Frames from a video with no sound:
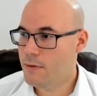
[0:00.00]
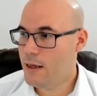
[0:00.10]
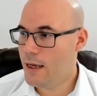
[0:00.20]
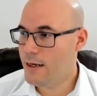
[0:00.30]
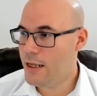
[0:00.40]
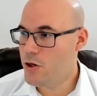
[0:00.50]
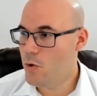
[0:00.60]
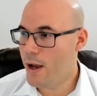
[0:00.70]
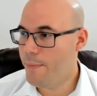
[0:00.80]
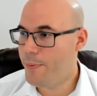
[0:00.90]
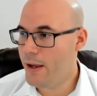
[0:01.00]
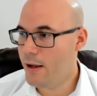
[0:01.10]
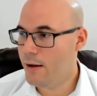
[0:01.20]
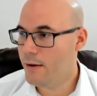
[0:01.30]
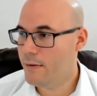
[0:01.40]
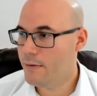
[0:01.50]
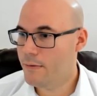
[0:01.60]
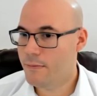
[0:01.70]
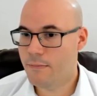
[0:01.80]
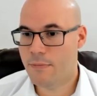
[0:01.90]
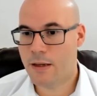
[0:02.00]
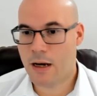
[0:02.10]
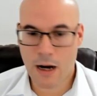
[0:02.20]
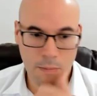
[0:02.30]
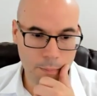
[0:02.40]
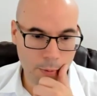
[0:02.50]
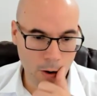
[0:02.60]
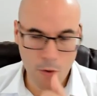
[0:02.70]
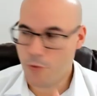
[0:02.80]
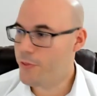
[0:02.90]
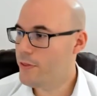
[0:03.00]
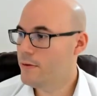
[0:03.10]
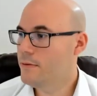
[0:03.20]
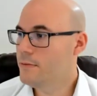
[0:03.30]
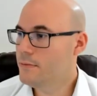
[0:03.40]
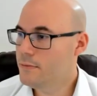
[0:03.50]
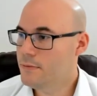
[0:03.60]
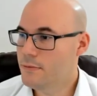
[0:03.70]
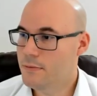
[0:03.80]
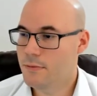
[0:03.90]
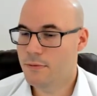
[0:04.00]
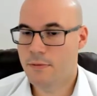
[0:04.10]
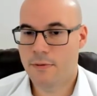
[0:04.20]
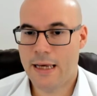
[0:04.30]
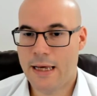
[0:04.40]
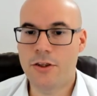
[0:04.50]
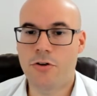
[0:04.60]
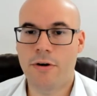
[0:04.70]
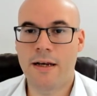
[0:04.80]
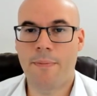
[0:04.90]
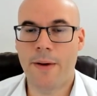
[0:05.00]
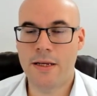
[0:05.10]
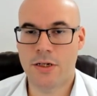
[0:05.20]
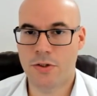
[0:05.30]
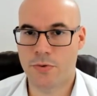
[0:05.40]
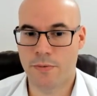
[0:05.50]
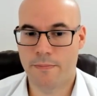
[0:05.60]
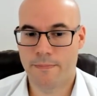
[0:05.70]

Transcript: and the UAP are both entering the patient's room,